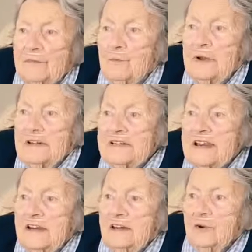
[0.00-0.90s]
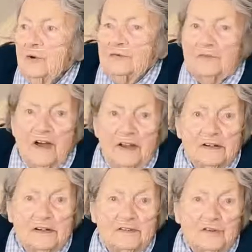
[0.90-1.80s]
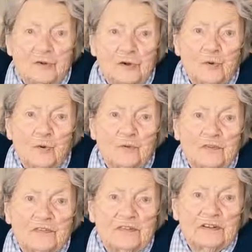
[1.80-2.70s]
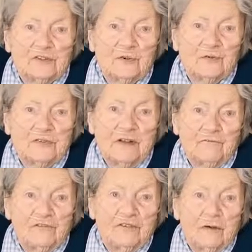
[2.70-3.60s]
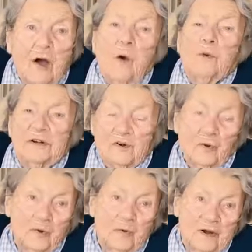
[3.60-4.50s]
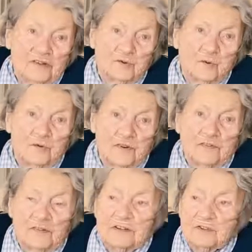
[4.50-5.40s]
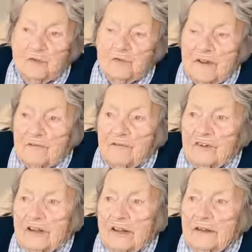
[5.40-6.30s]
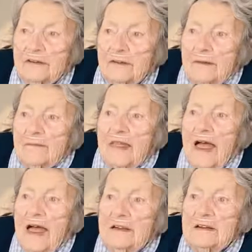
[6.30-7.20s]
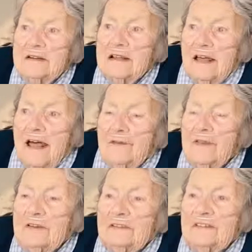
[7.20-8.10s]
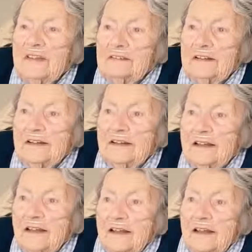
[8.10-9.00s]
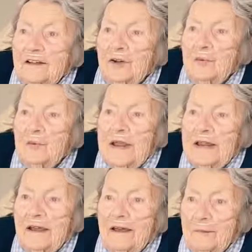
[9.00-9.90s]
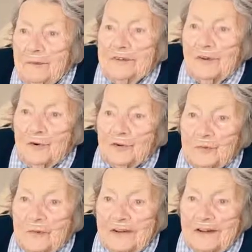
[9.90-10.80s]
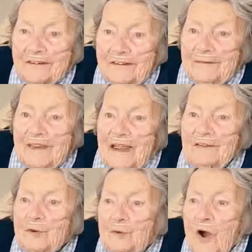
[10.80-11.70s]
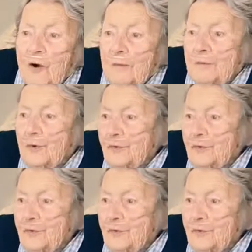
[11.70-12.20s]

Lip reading: One day you're fine in doing all the things you've done for, well, not quite all the things you've done for years, and then suddenly you wake up in the hospital and you can't